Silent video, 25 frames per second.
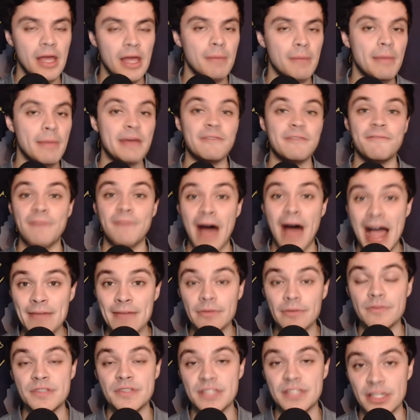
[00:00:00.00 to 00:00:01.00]
made 5
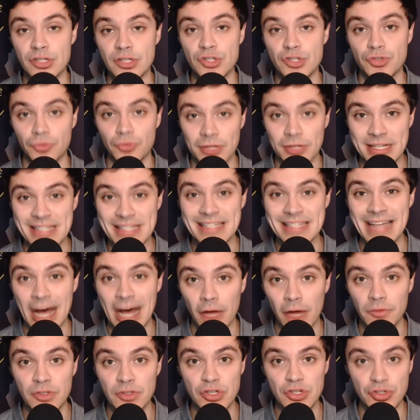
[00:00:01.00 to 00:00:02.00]
of 6 threes
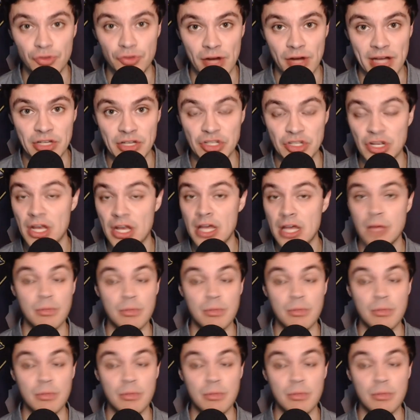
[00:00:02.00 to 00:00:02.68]
down the stretch.